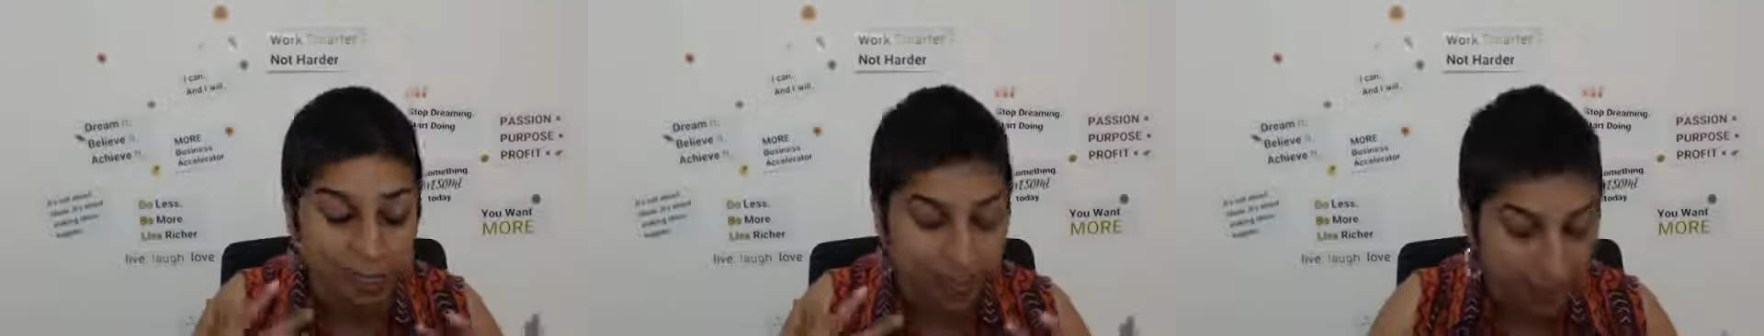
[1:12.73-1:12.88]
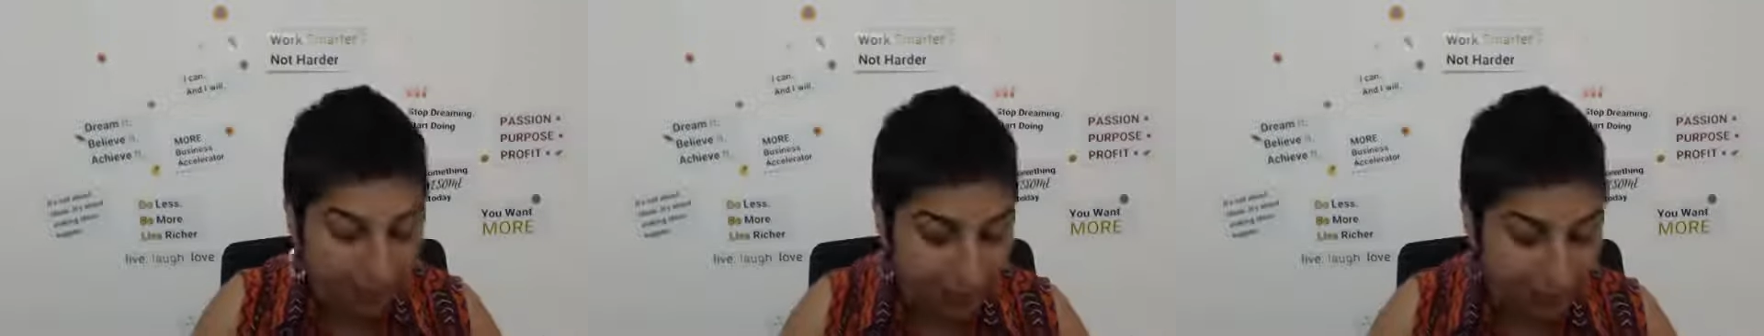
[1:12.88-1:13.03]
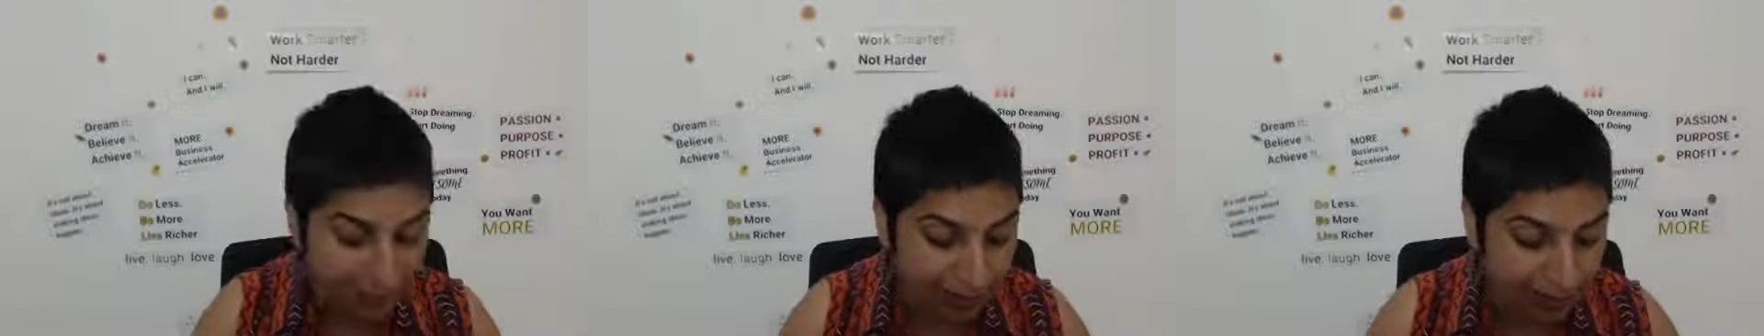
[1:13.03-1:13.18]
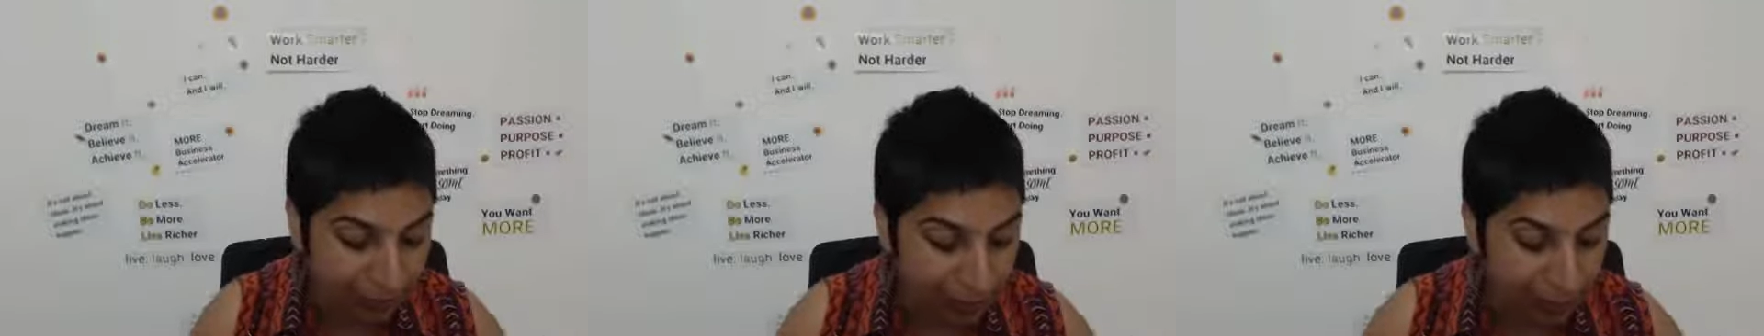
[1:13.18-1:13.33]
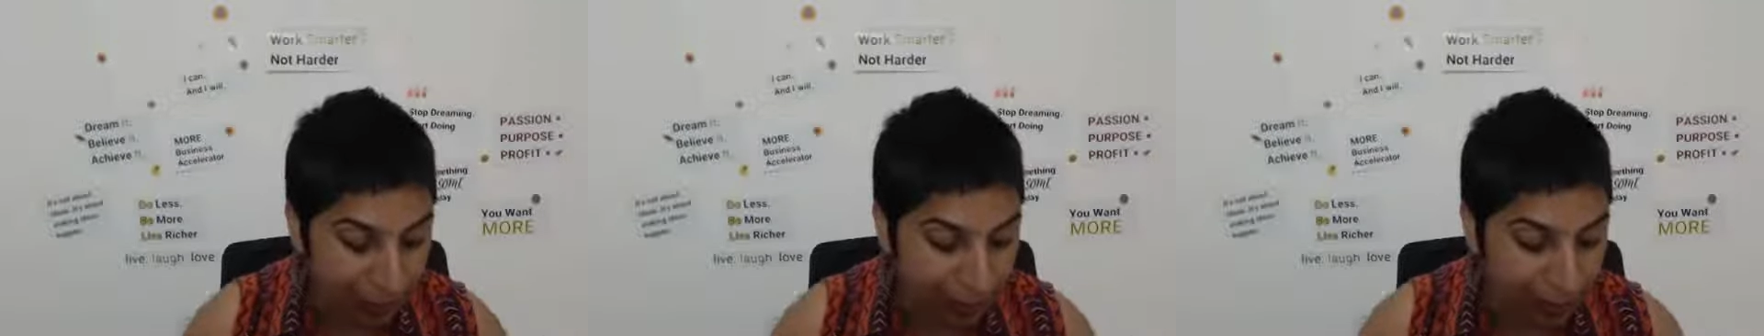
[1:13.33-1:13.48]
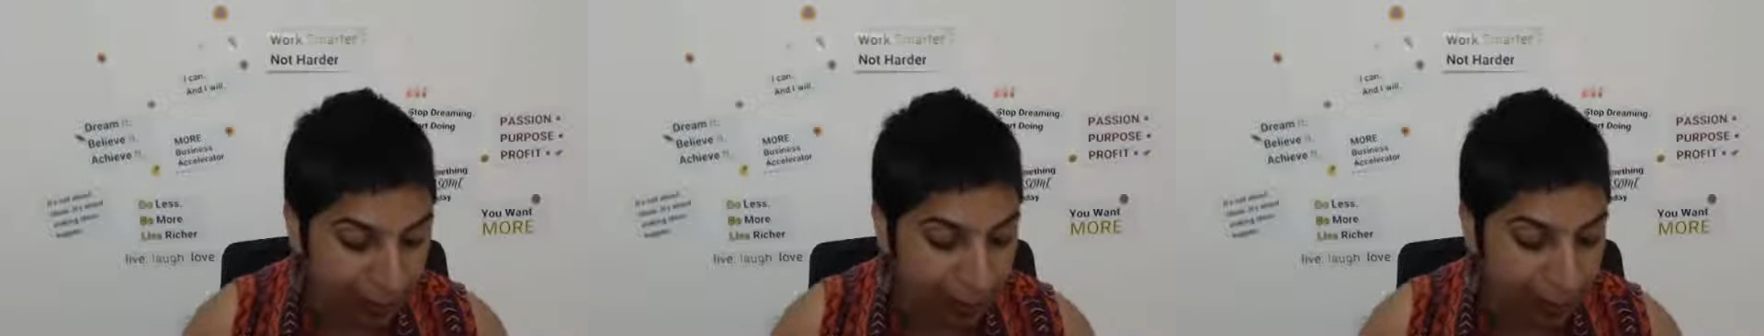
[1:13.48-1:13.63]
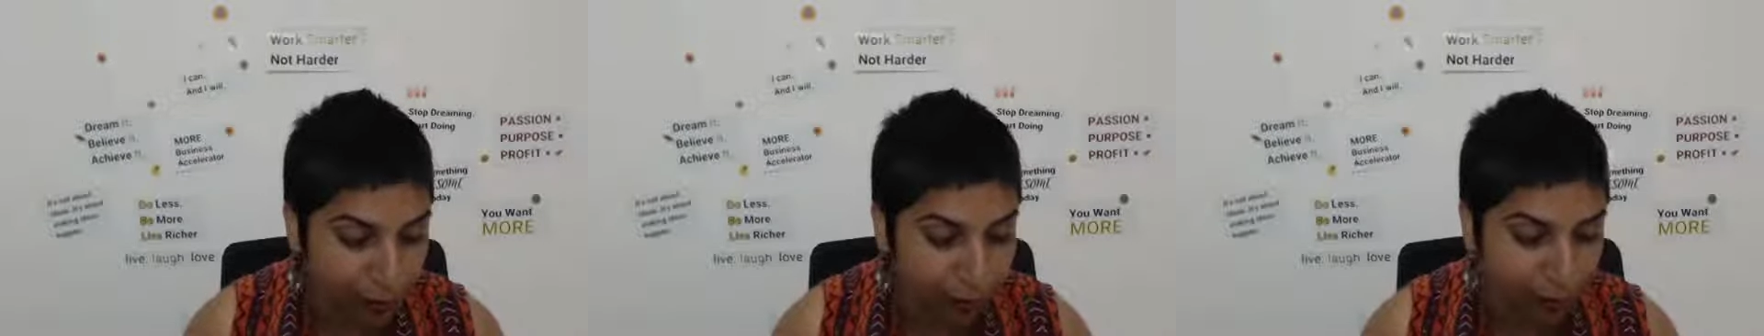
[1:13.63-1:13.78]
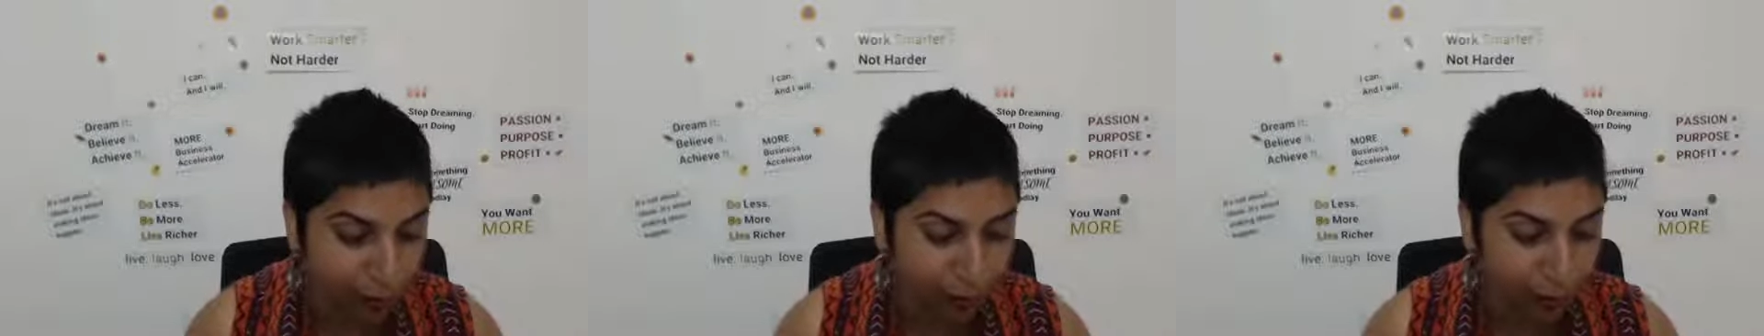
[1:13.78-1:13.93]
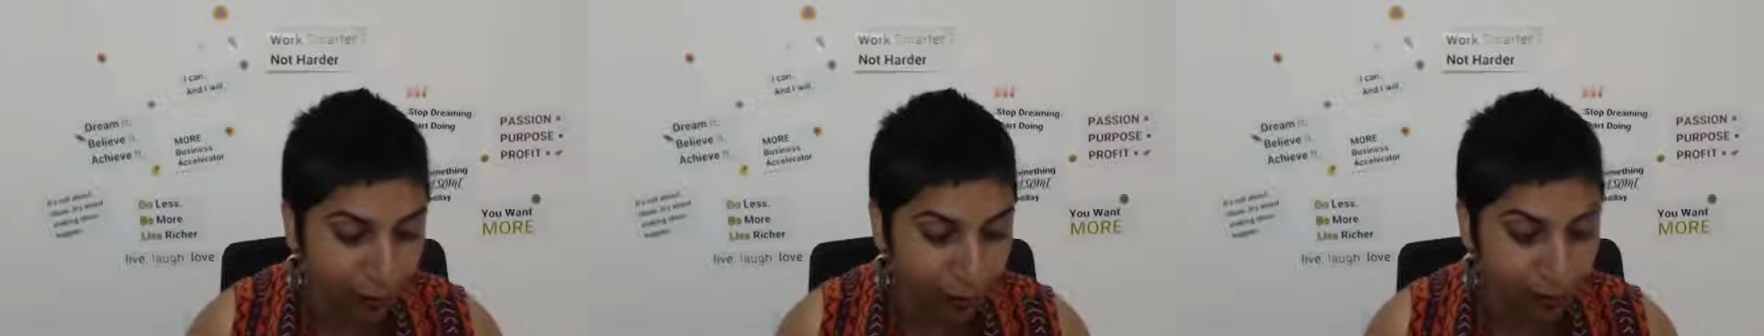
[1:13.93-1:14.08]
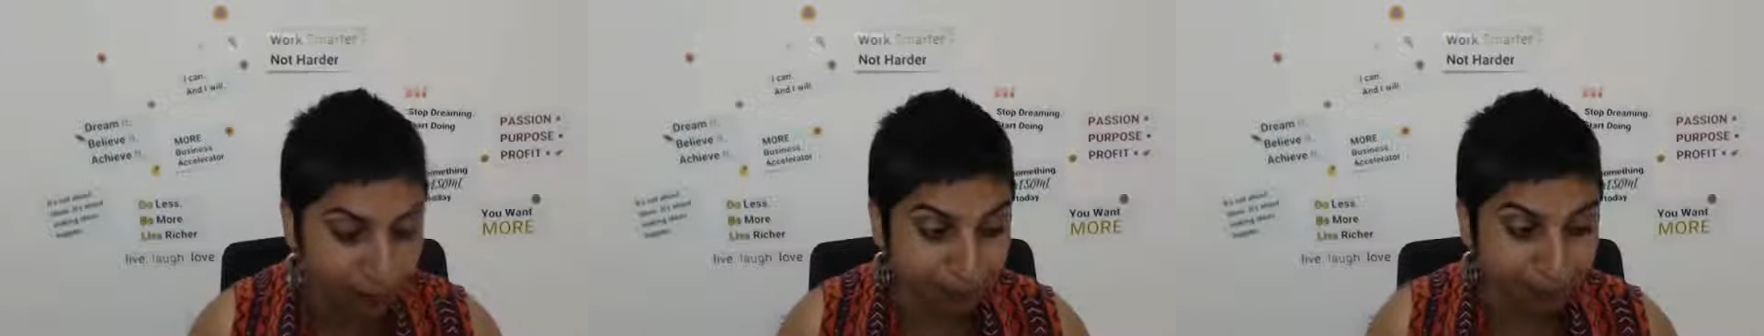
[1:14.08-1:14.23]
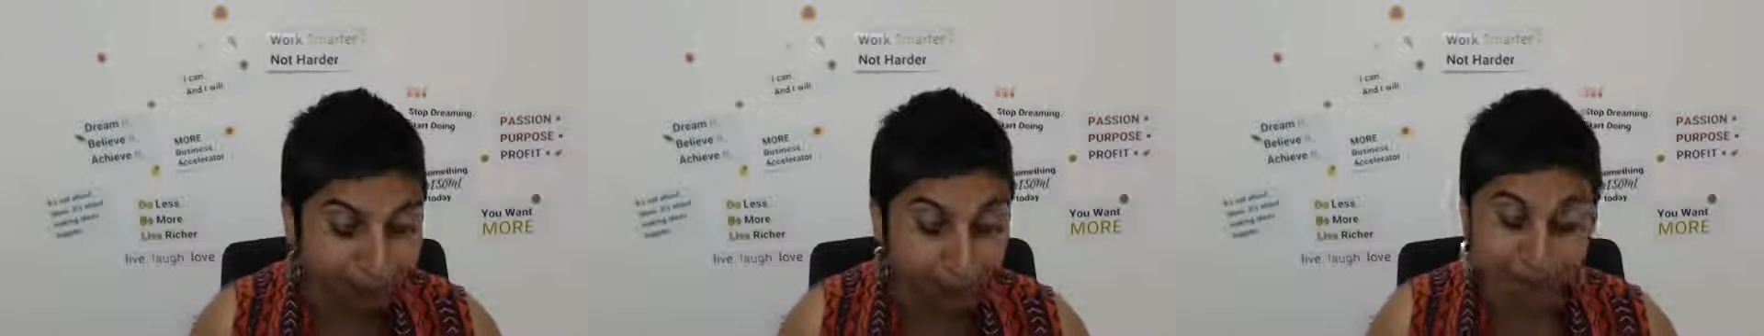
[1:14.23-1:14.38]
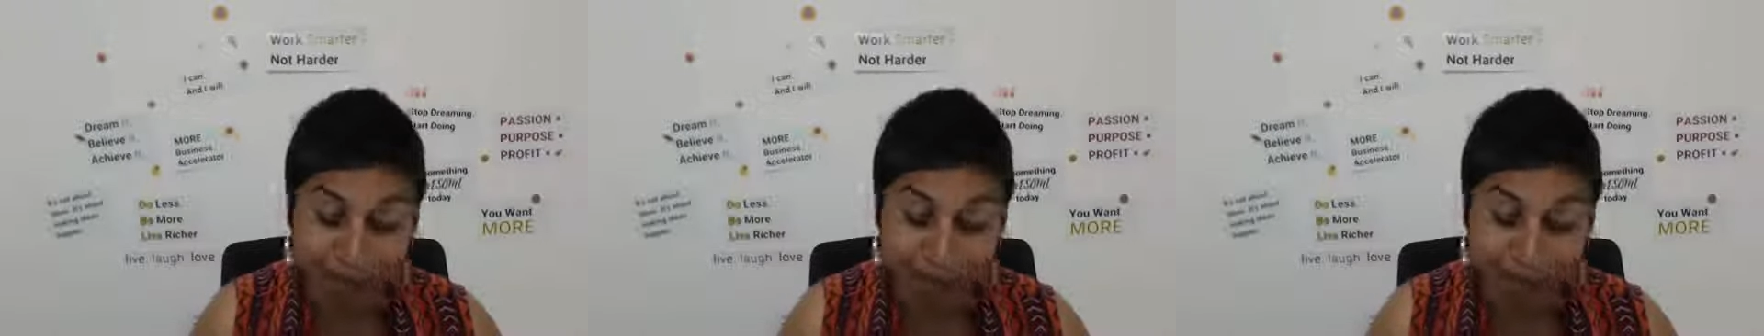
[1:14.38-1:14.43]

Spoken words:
Some also